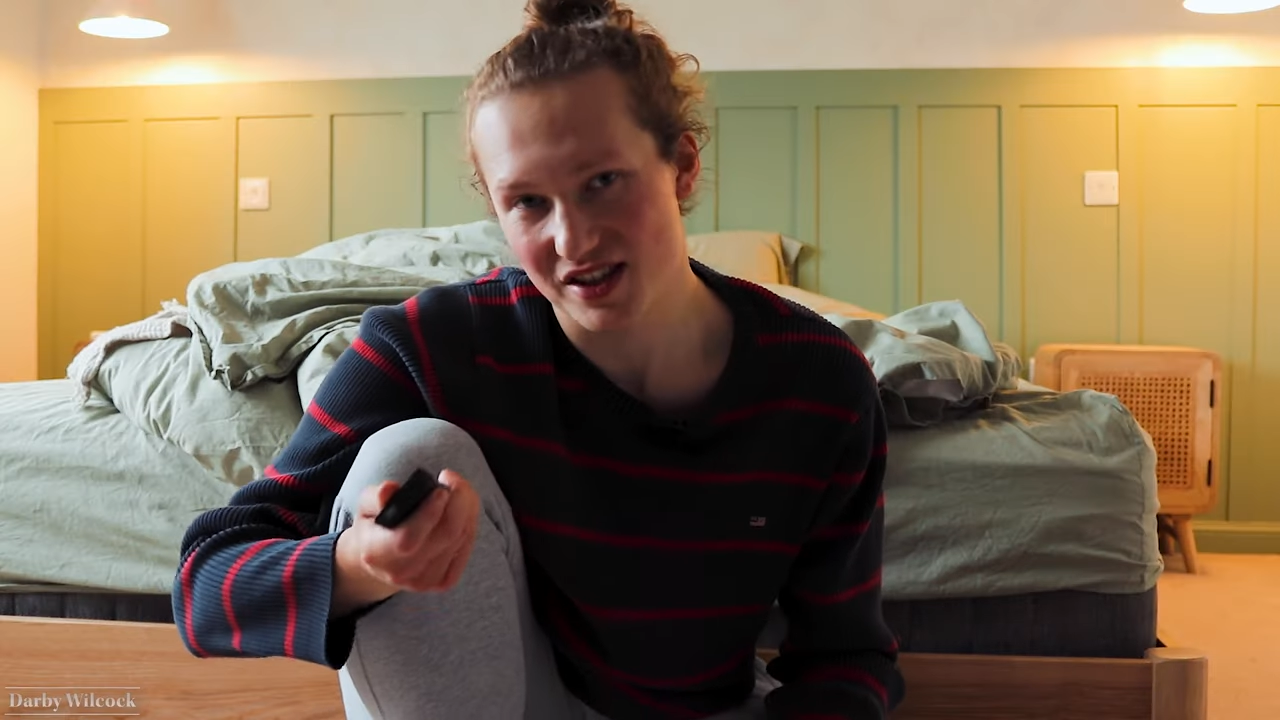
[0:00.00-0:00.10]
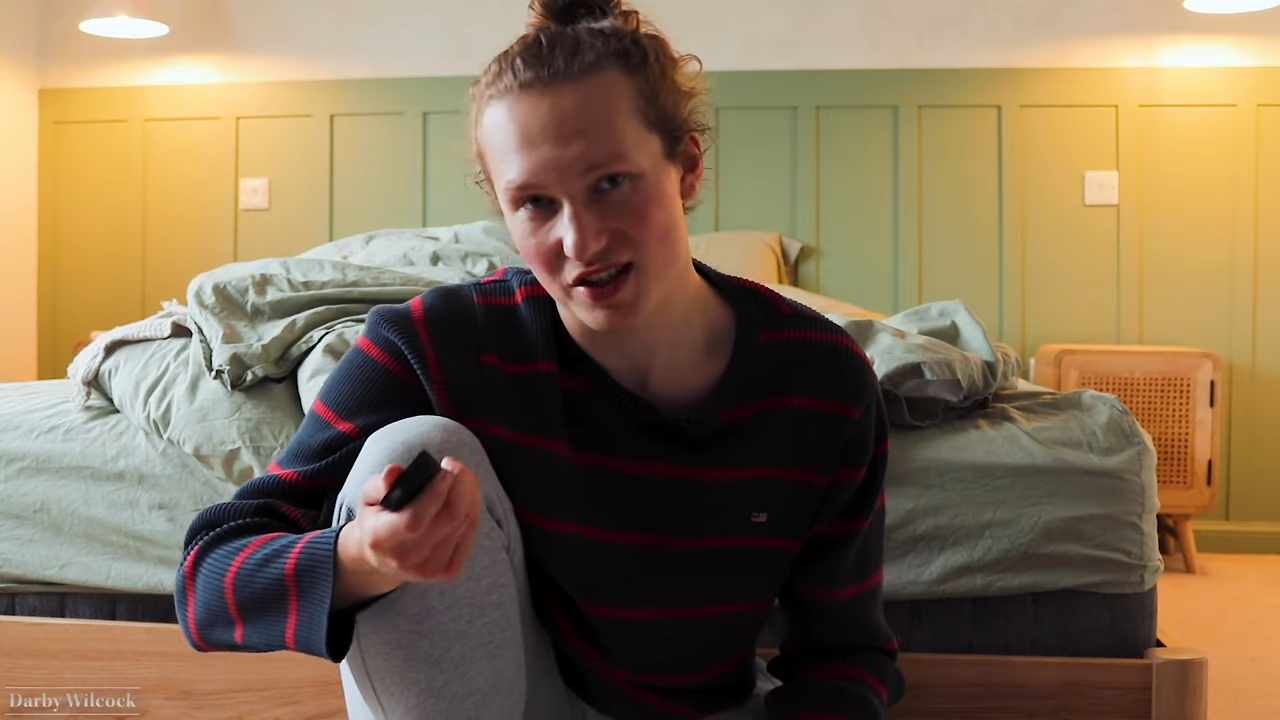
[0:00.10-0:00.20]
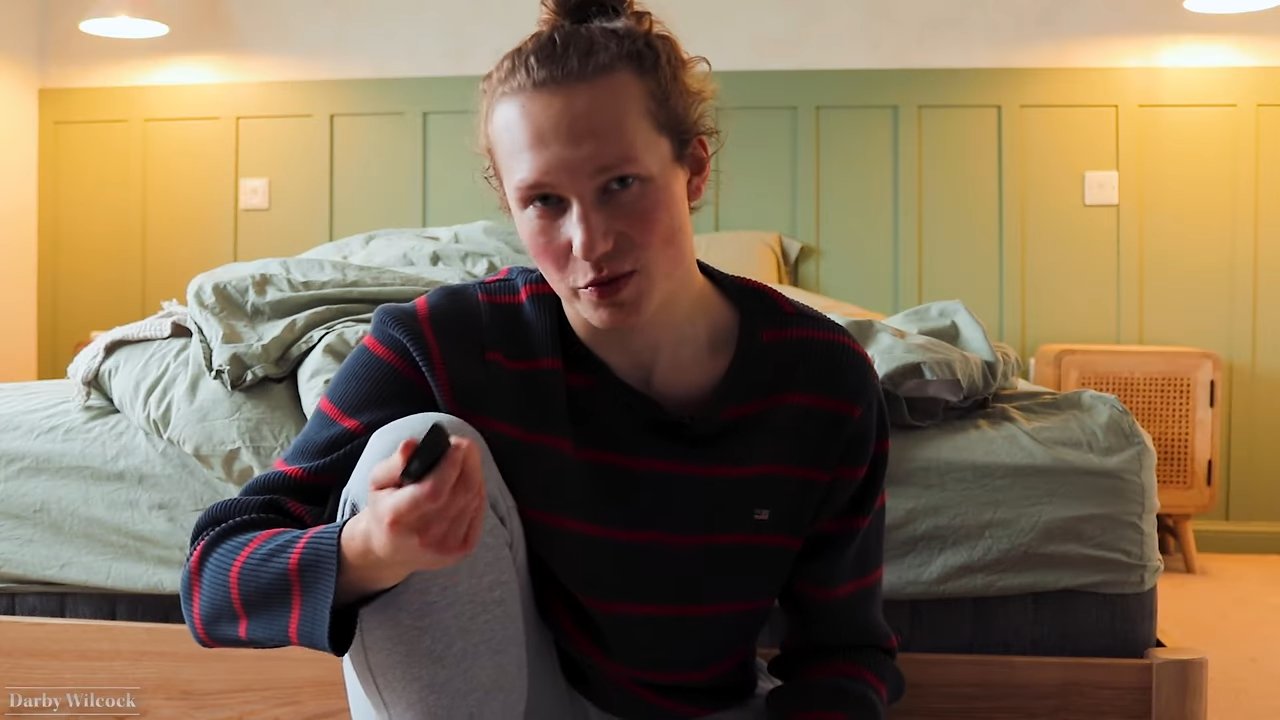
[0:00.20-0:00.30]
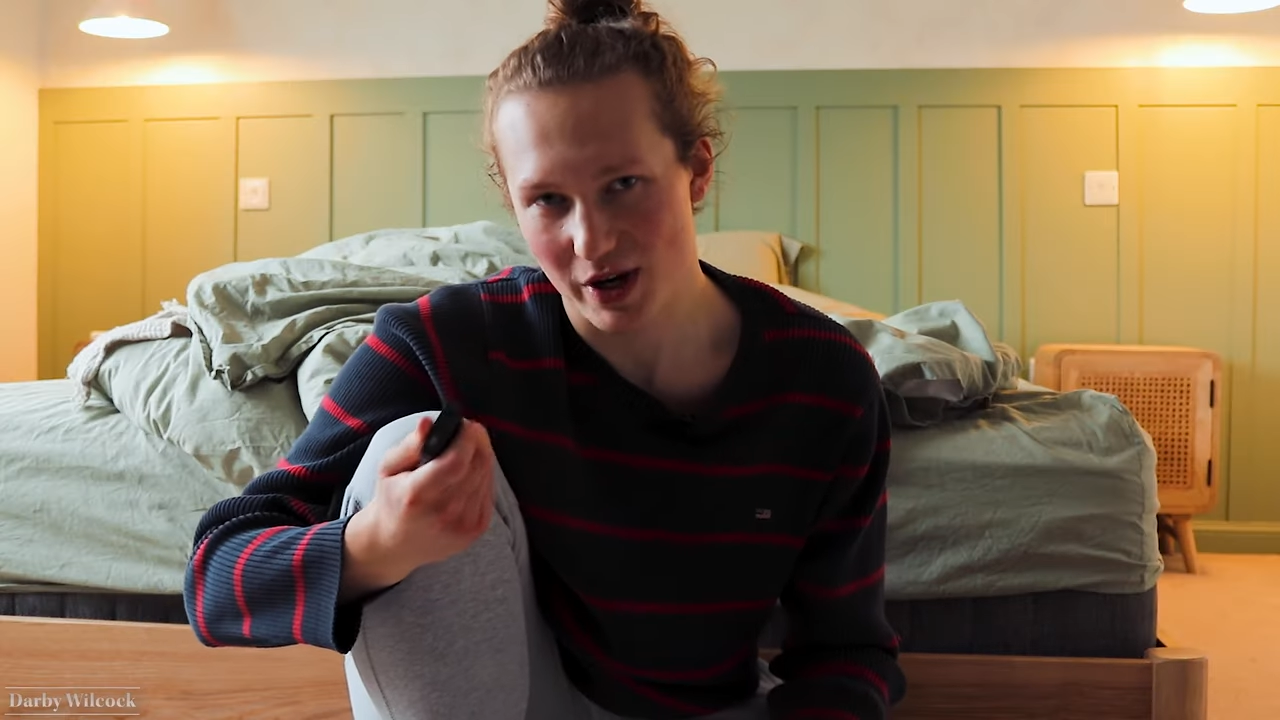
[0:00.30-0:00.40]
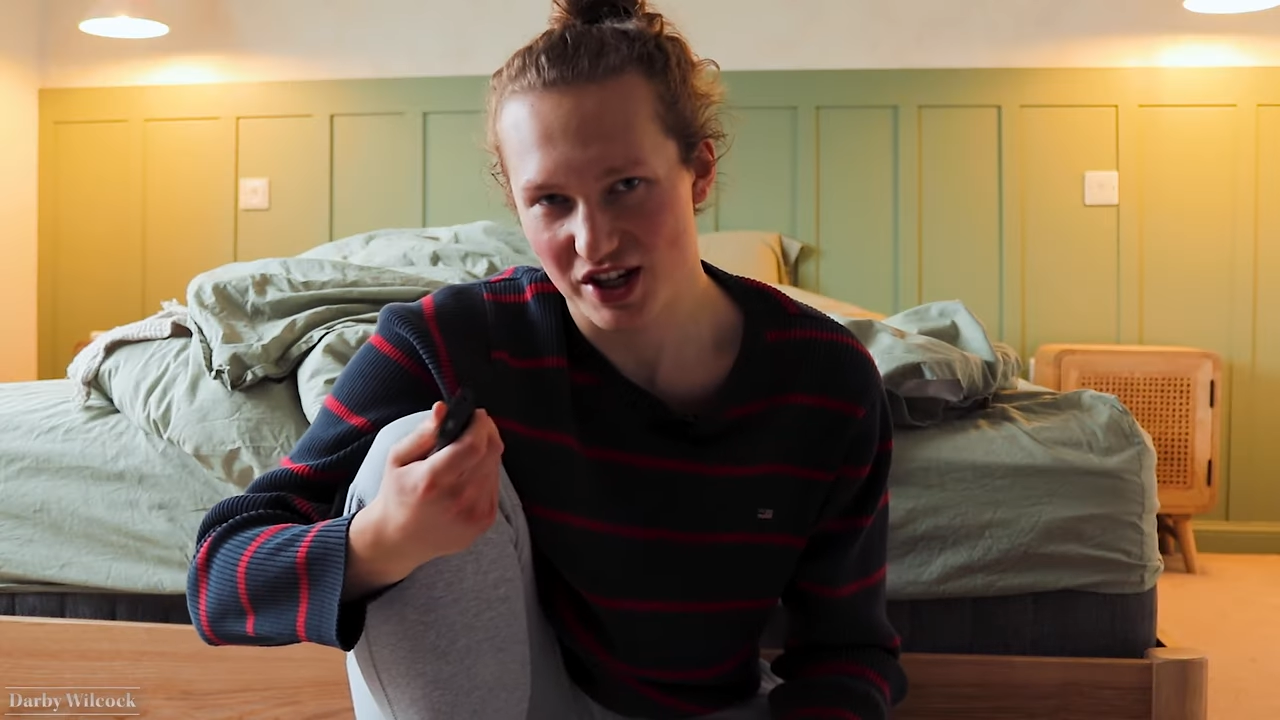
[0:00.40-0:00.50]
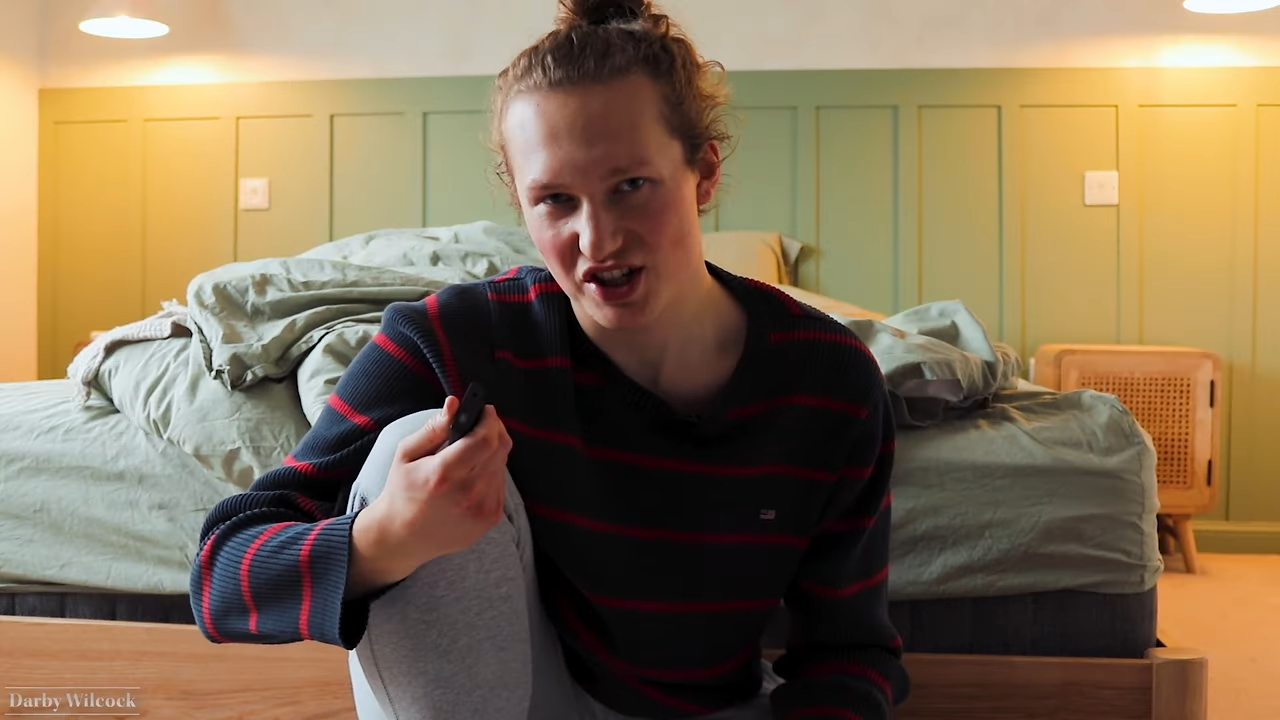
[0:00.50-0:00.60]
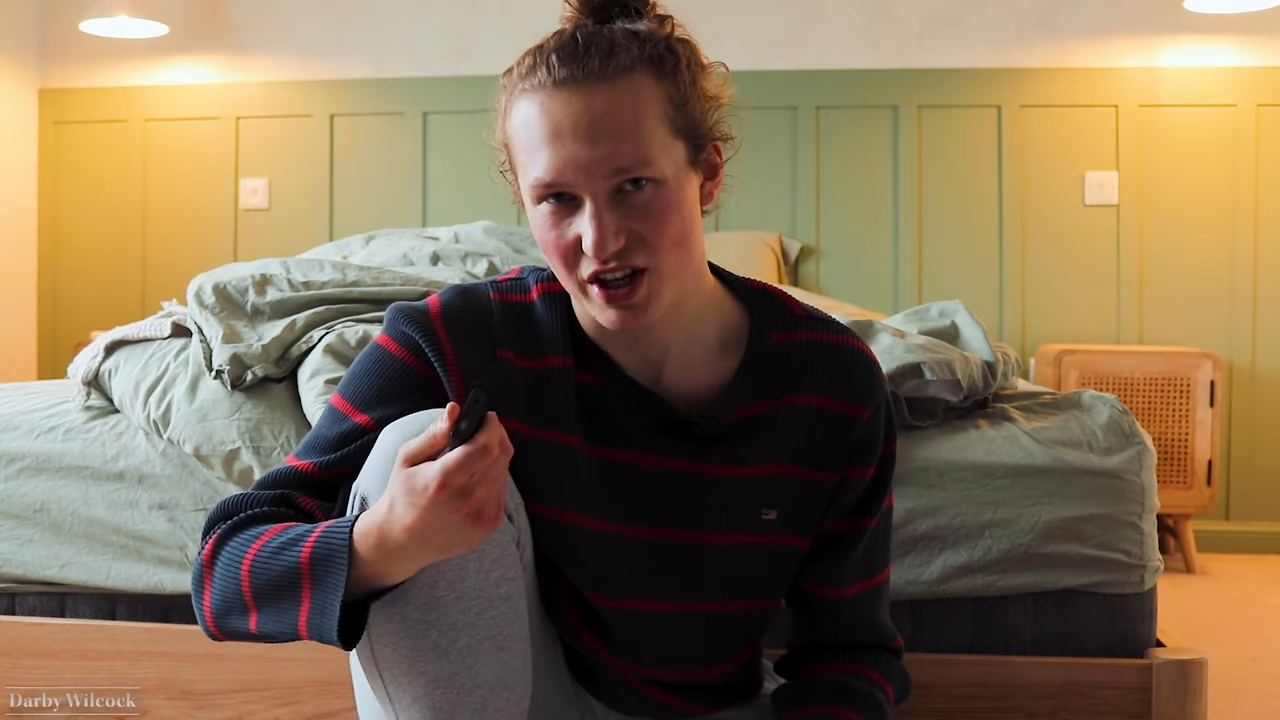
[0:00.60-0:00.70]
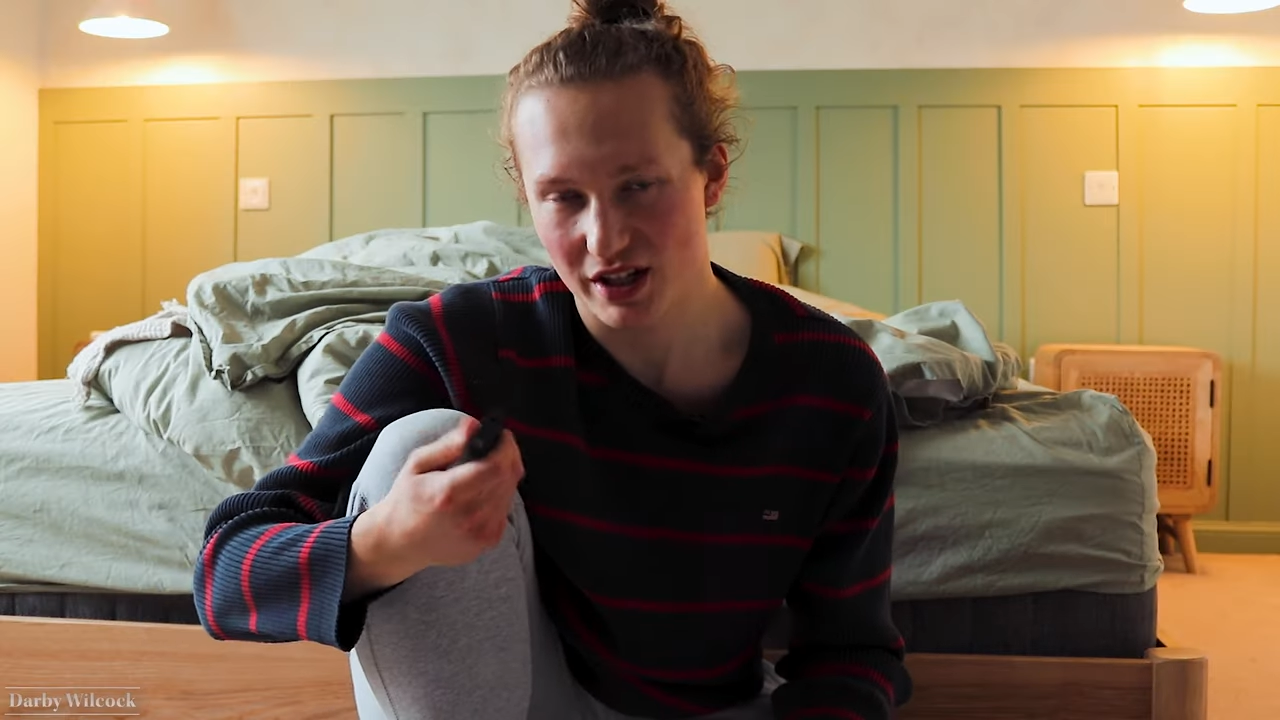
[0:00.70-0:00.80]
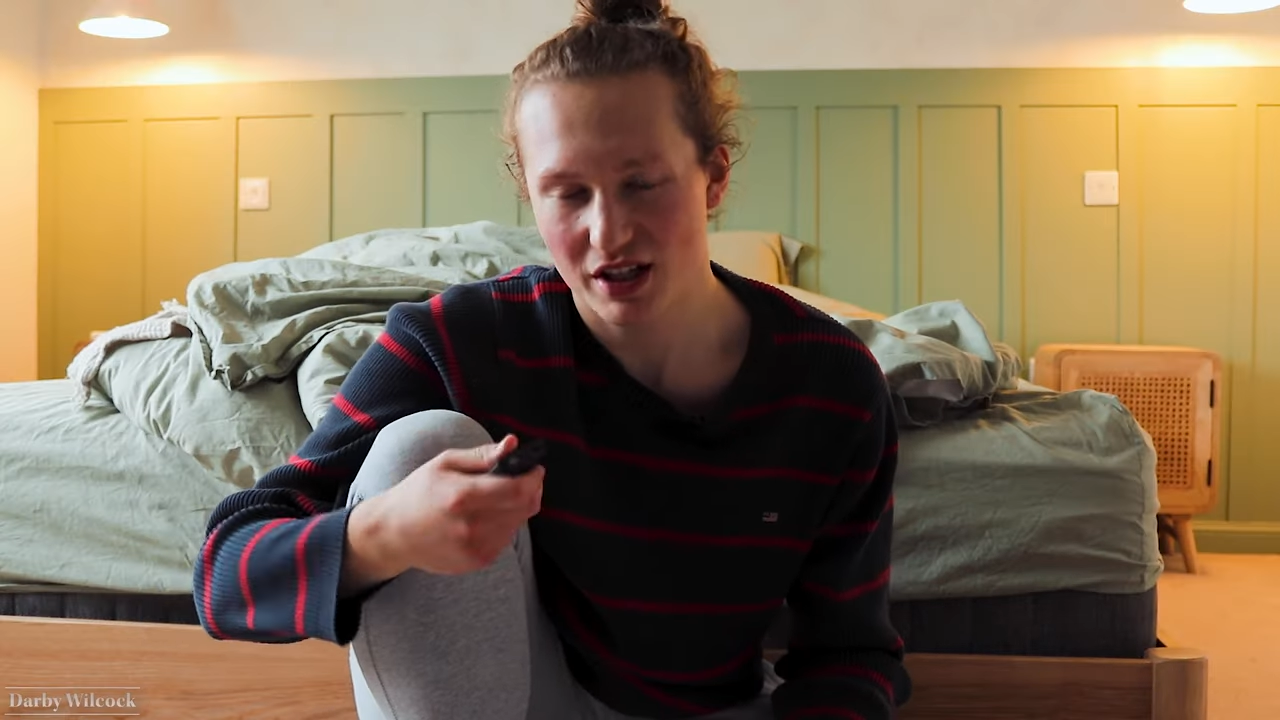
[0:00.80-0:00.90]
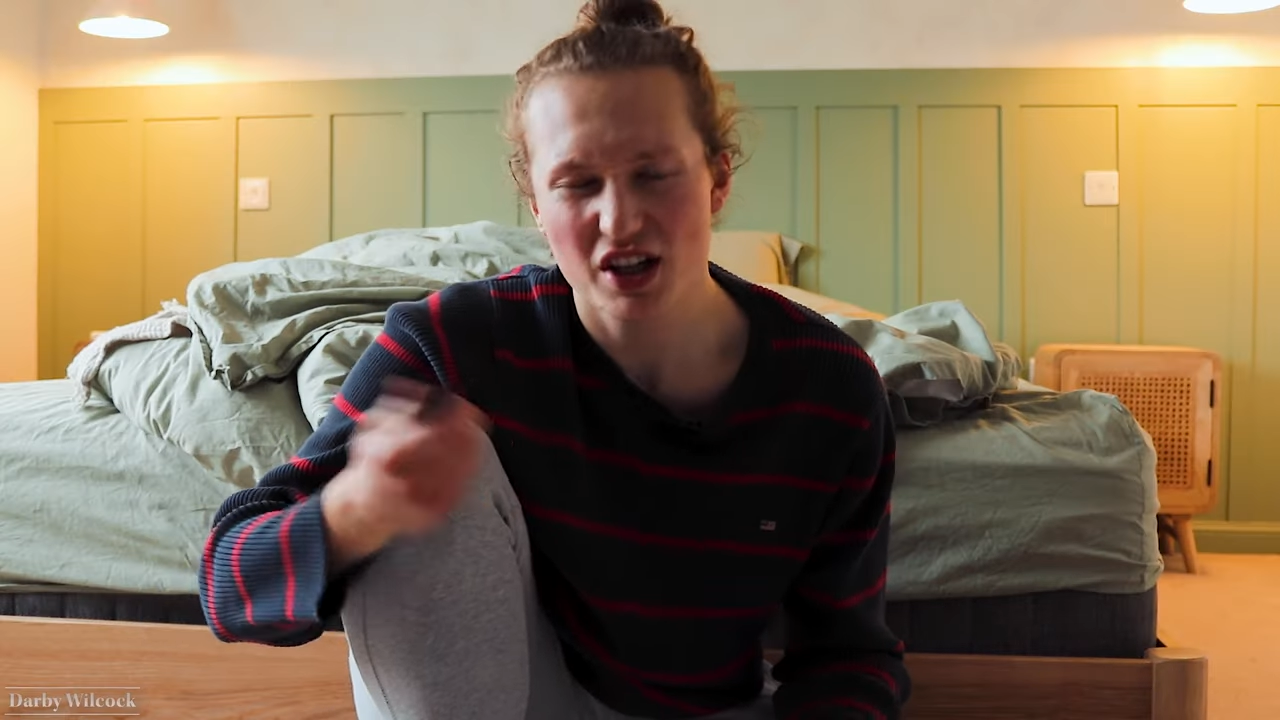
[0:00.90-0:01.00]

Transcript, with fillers: situation.